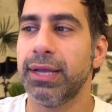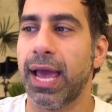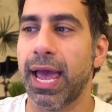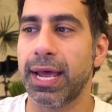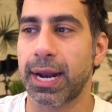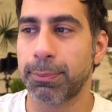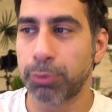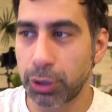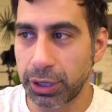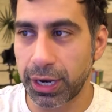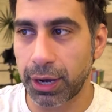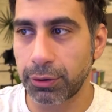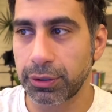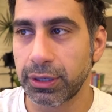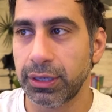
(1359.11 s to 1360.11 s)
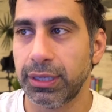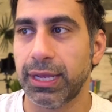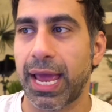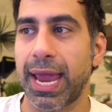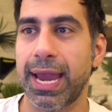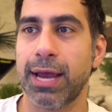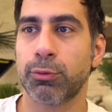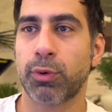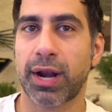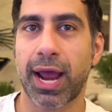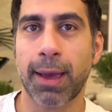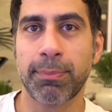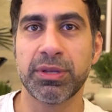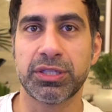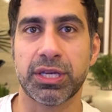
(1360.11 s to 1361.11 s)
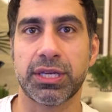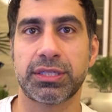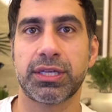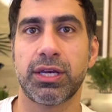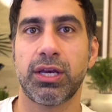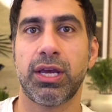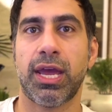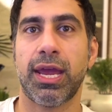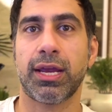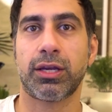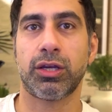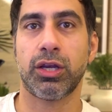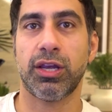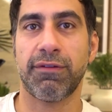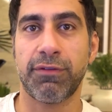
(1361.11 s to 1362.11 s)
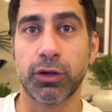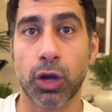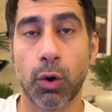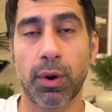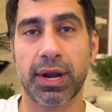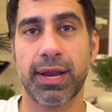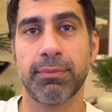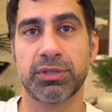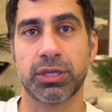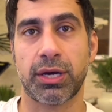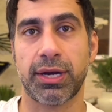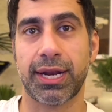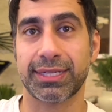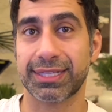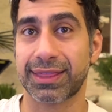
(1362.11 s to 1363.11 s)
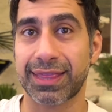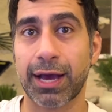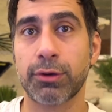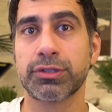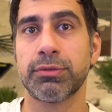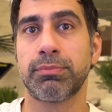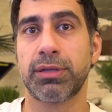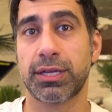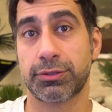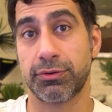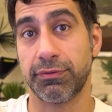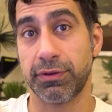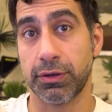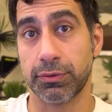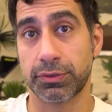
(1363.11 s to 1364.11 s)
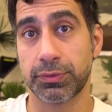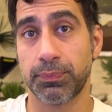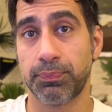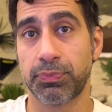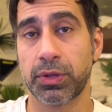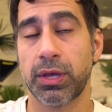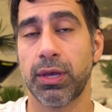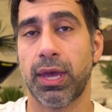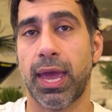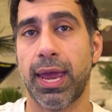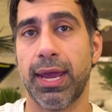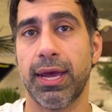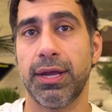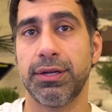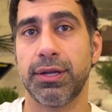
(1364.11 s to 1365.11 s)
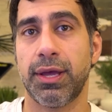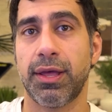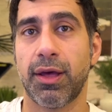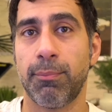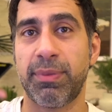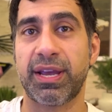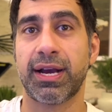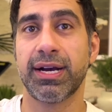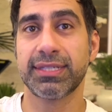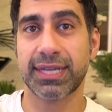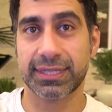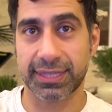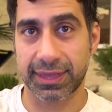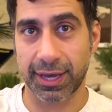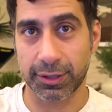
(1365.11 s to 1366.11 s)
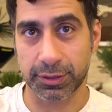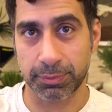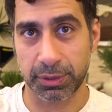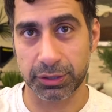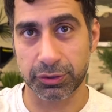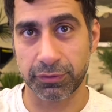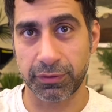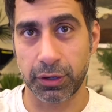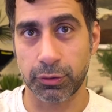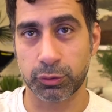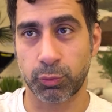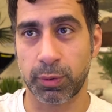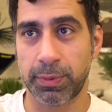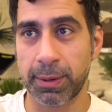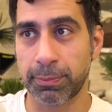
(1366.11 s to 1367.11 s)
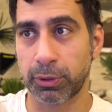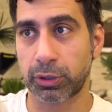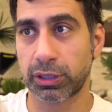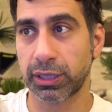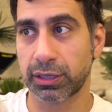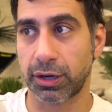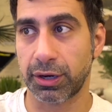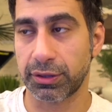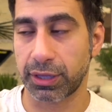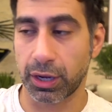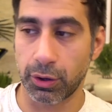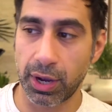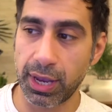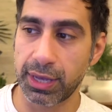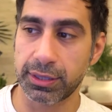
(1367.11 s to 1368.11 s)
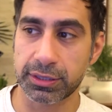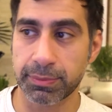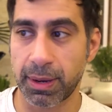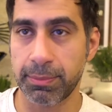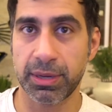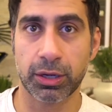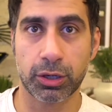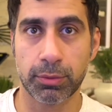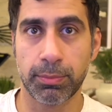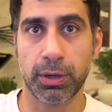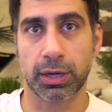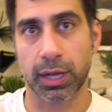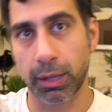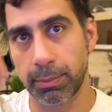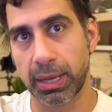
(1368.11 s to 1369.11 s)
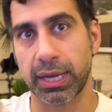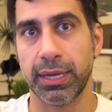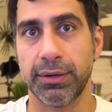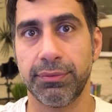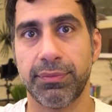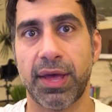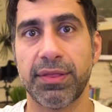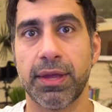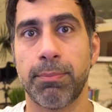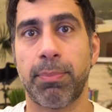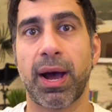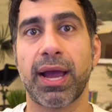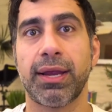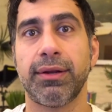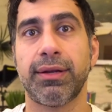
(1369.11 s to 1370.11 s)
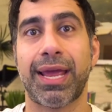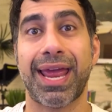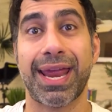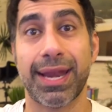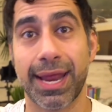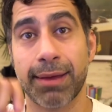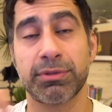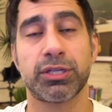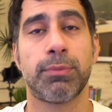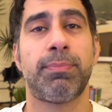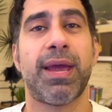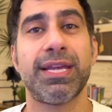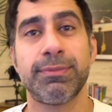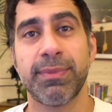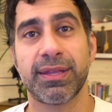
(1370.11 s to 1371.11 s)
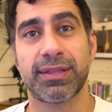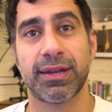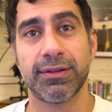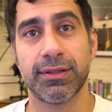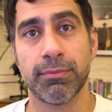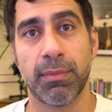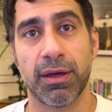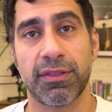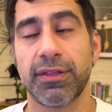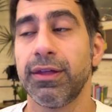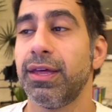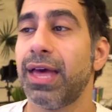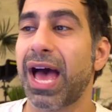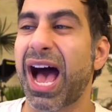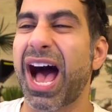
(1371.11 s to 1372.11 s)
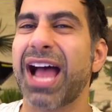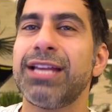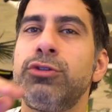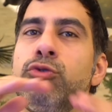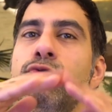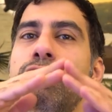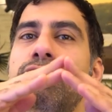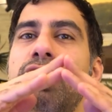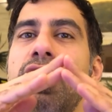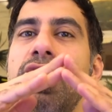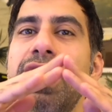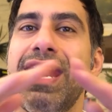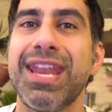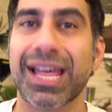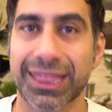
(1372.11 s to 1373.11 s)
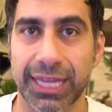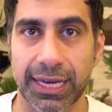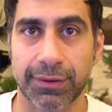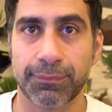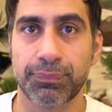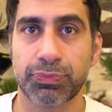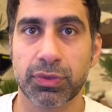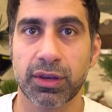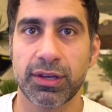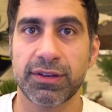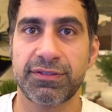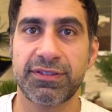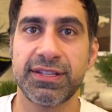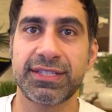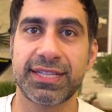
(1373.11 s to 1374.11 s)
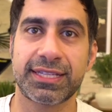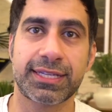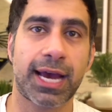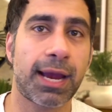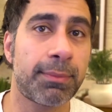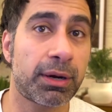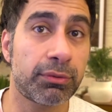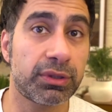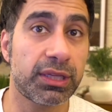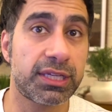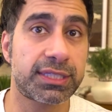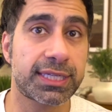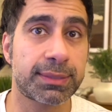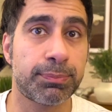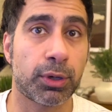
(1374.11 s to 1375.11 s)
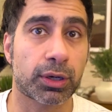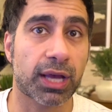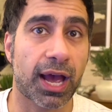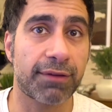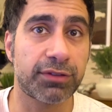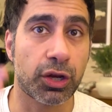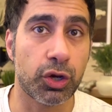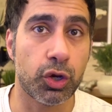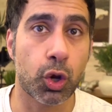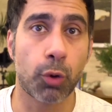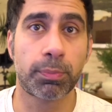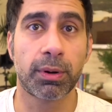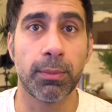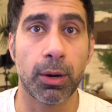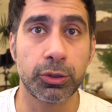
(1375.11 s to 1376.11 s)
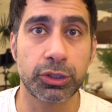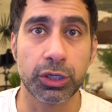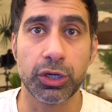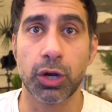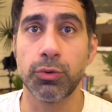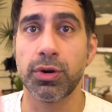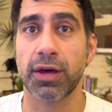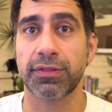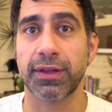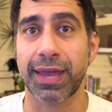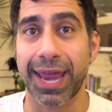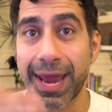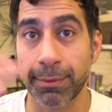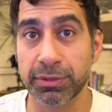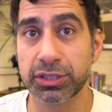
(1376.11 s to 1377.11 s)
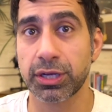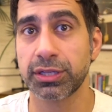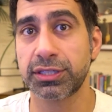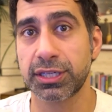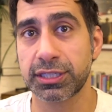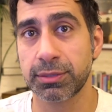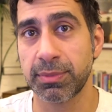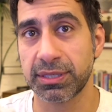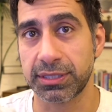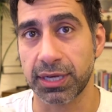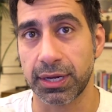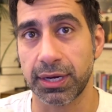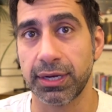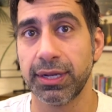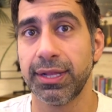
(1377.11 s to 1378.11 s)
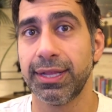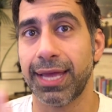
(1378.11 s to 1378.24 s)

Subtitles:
And I put it out. And what happens is, if you go on Amazon, it has 1,000+ reviews. And because it has 1,000+ reviews, when people click on it, they go, hey, this might be a good book. I'll buy it. And they buy it, and Amazon pays me at the end of the month. I do nothing. Since the time I released this book, I've done no promotion, no nothing. Amazon system has done it.